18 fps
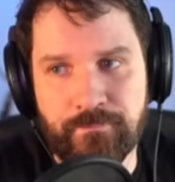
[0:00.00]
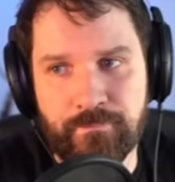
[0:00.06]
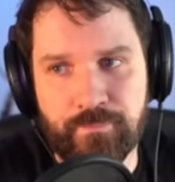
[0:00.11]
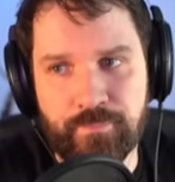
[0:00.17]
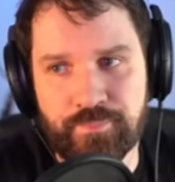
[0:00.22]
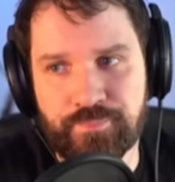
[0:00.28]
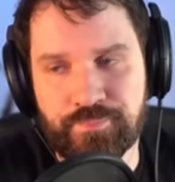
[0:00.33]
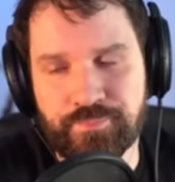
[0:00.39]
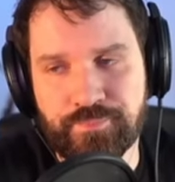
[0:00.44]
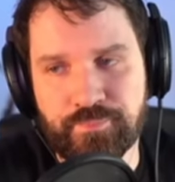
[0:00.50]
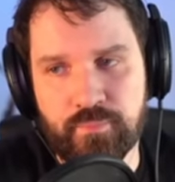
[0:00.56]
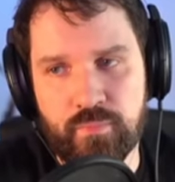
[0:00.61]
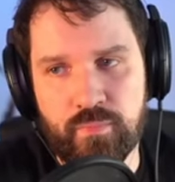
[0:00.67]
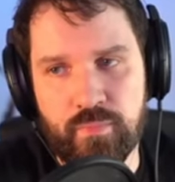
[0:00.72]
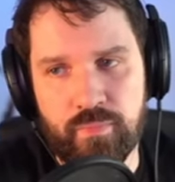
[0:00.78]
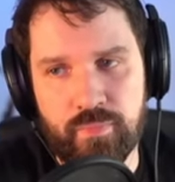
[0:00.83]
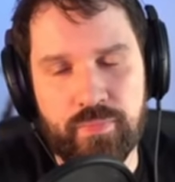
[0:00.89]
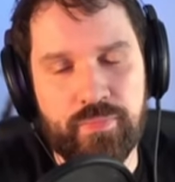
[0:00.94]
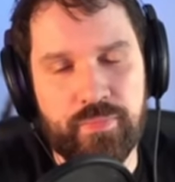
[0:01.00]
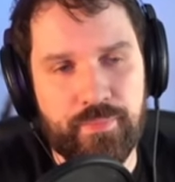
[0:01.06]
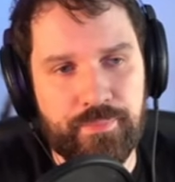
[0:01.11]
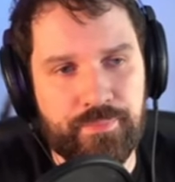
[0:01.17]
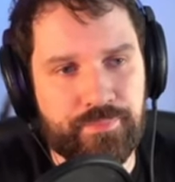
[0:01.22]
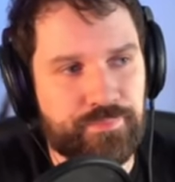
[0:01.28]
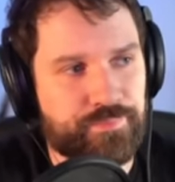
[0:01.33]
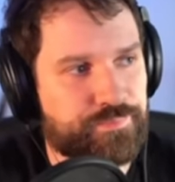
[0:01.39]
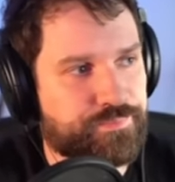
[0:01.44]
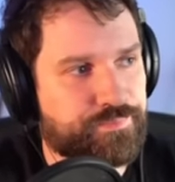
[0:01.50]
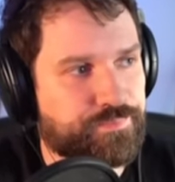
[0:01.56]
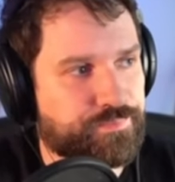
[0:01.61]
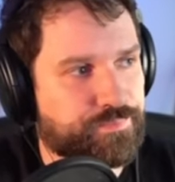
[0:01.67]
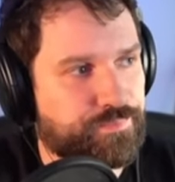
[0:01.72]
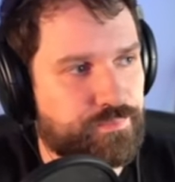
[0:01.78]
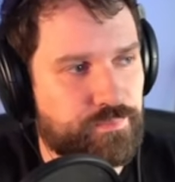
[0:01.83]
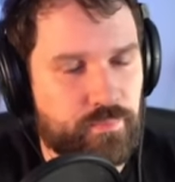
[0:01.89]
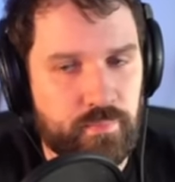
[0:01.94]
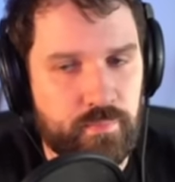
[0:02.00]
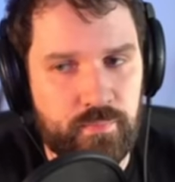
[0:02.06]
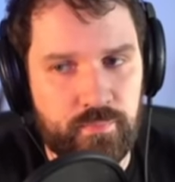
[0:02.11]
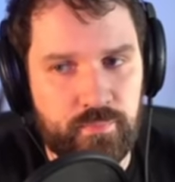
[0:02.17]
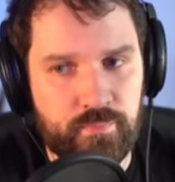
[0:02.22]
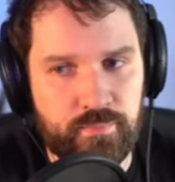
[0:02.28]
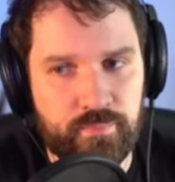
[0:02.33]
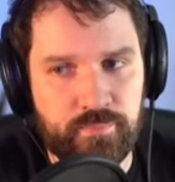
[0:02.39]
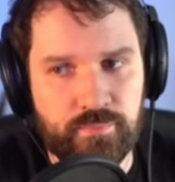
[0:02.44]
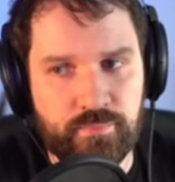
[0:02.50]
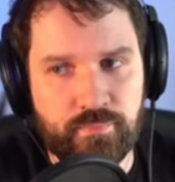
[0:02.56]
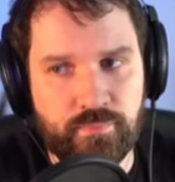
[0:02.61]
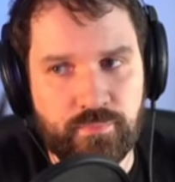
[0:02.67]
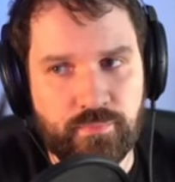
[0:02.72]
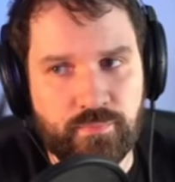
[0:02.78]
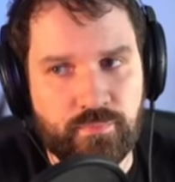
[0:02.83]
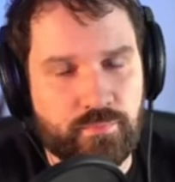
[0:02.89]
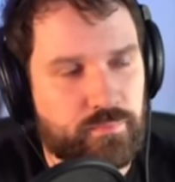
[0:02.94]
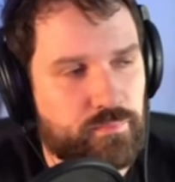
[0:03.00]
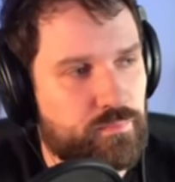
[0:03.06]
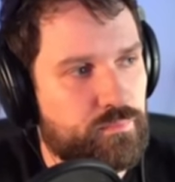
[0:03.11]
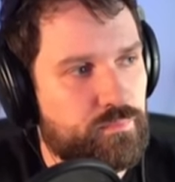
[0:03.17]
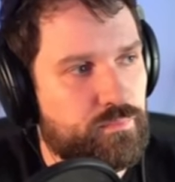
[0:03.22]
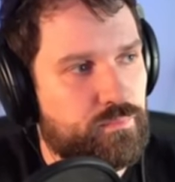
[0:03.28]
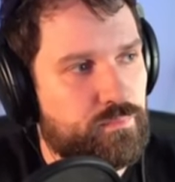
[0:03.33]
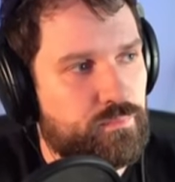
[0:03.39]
[no speech]